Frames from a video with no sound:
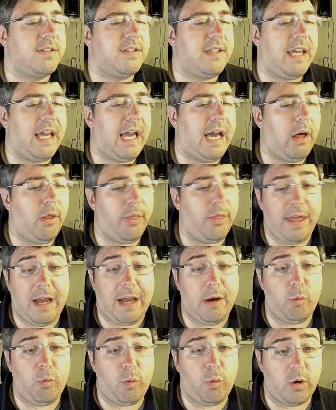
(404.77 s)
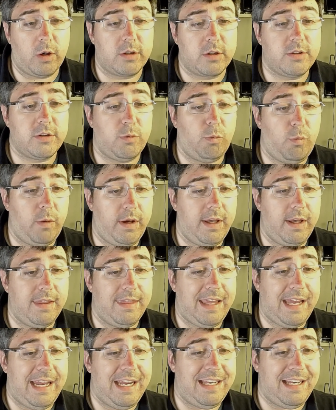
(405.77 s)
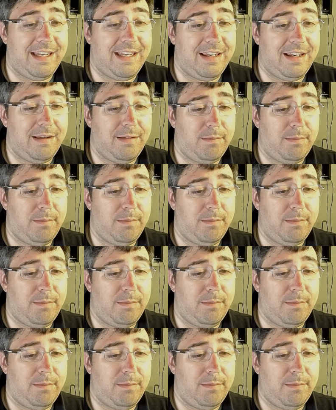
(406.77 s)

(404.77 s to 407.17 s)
see how that works with a